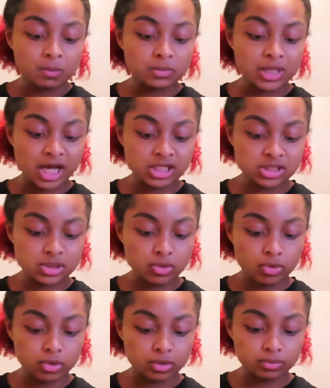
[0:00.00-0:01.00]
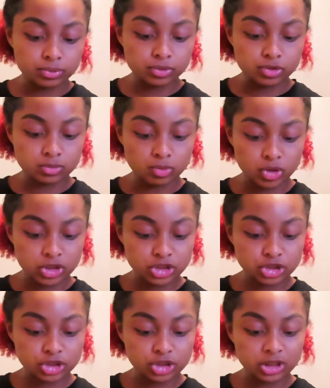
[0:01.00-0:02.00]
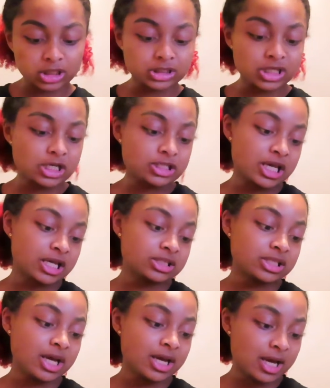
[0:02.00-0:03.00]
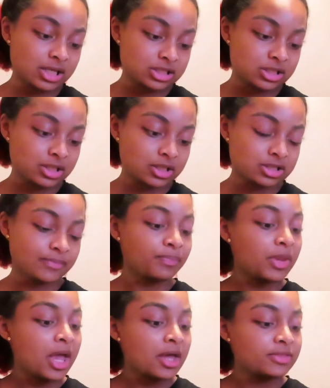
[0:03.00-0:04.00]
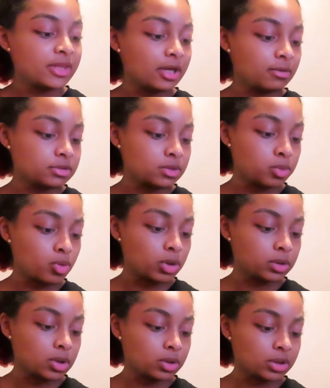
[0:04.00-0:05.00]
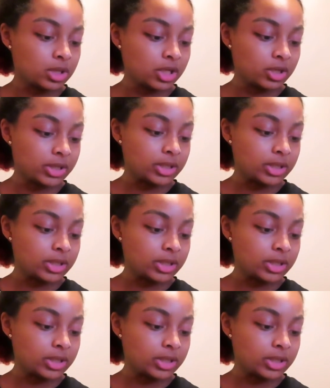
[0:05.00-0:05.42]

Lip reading: Black seed oil improves moisture, contains antioxidants that help support longer hair.